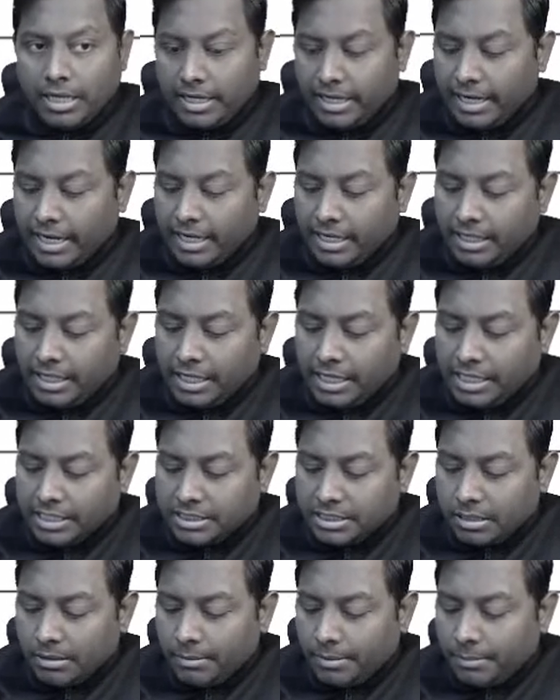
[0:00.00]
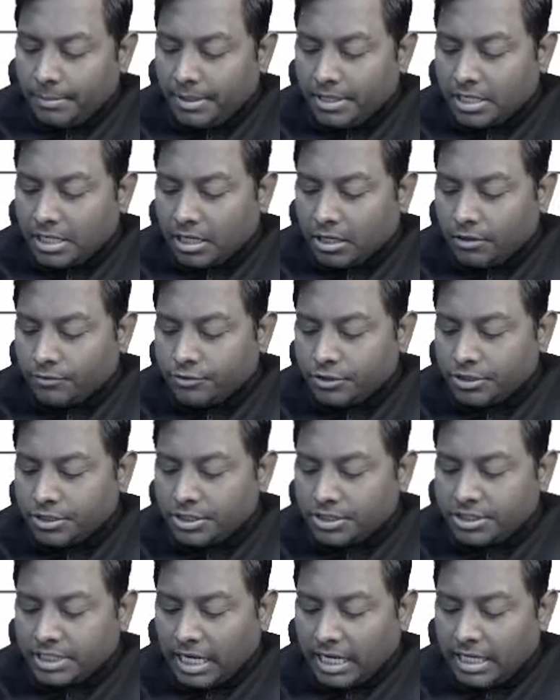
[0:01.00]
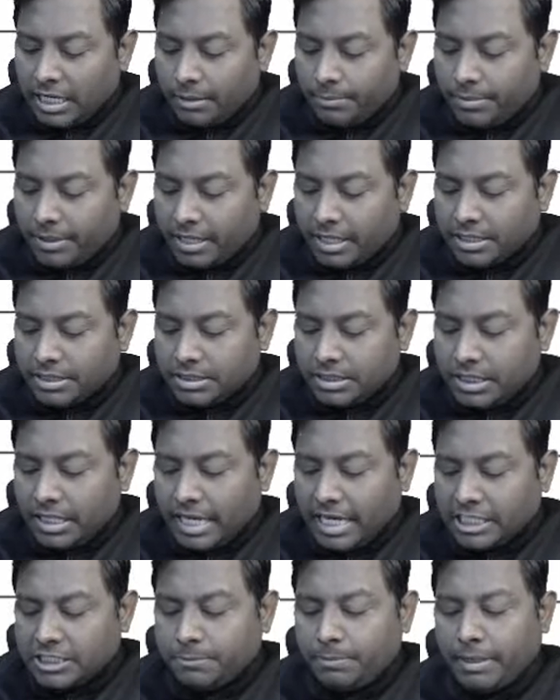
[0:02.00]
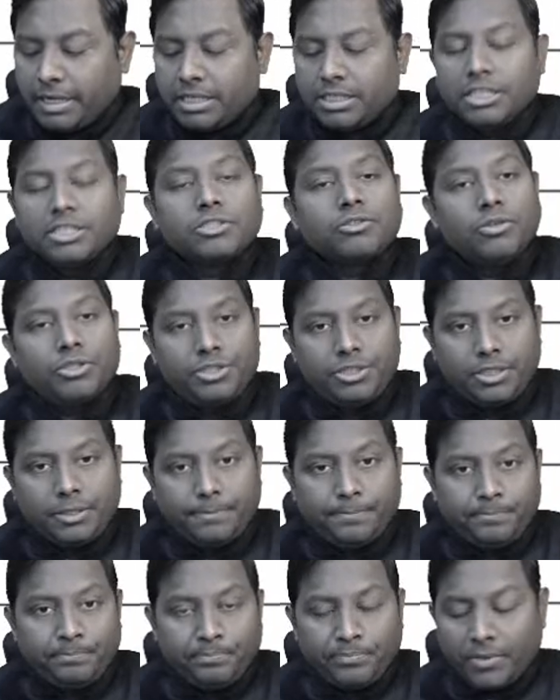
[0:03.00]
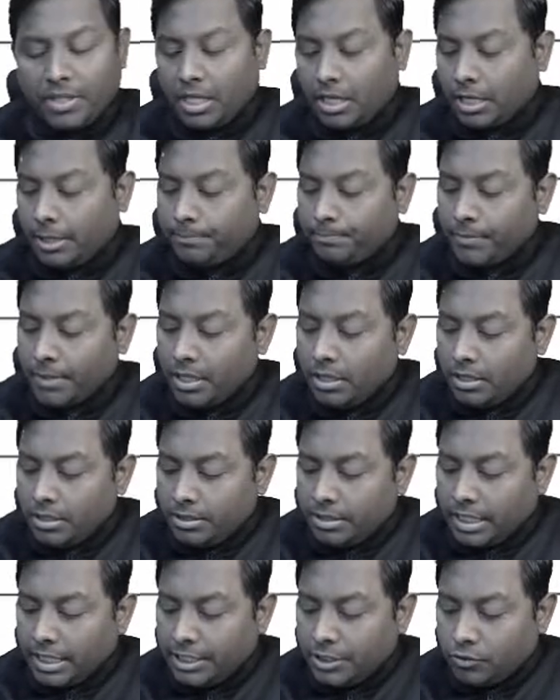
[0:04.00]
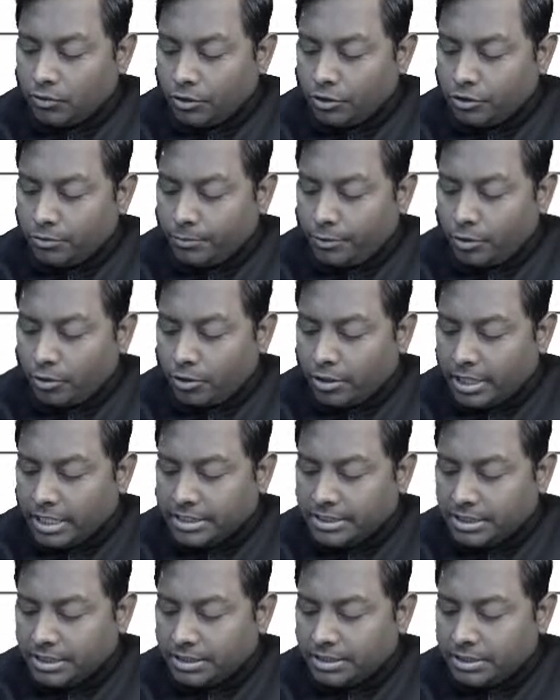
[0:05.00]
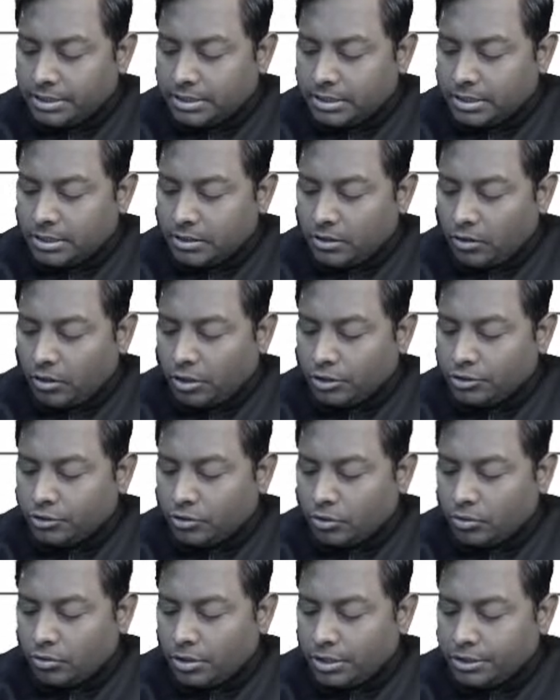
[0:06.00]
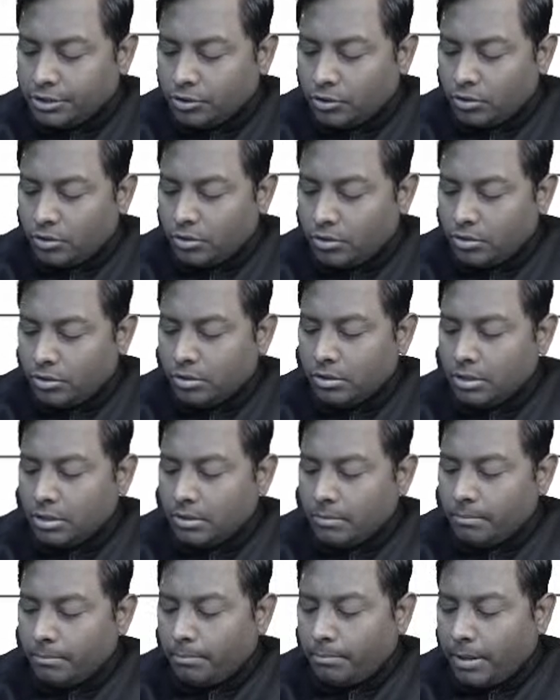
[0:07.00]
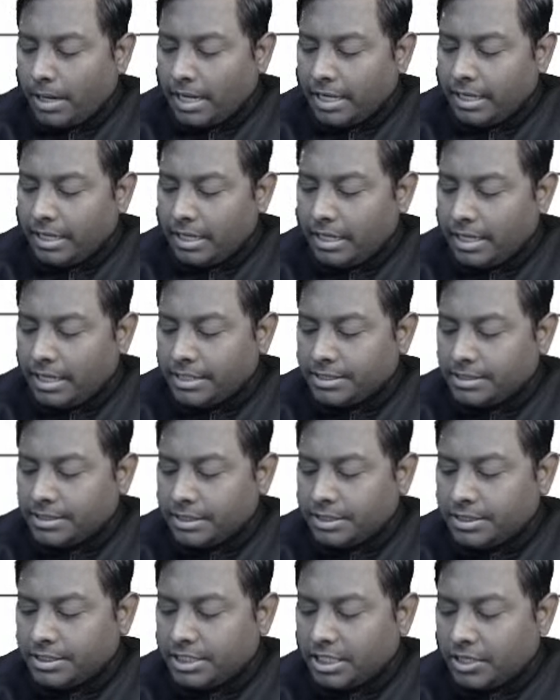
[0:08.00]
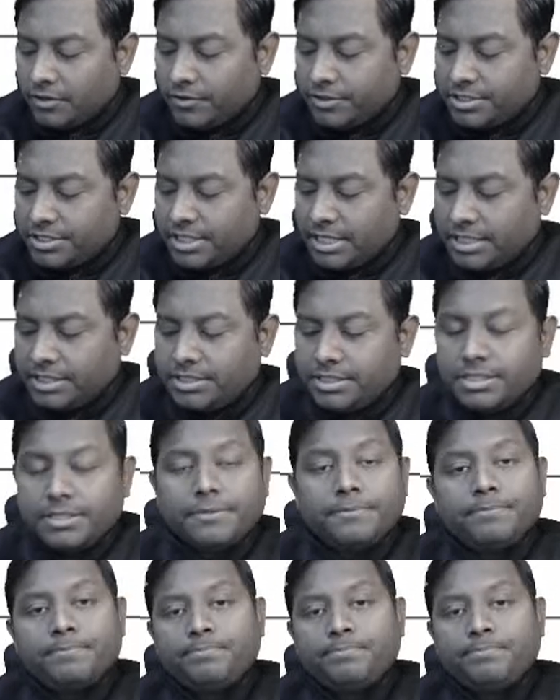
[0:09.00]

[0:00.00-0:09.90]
Anti-dyslipidemic drug of choice in child and pregnancy. Expect this question. Okay, that is going to be your resins, also known as your bile acid sequestrants.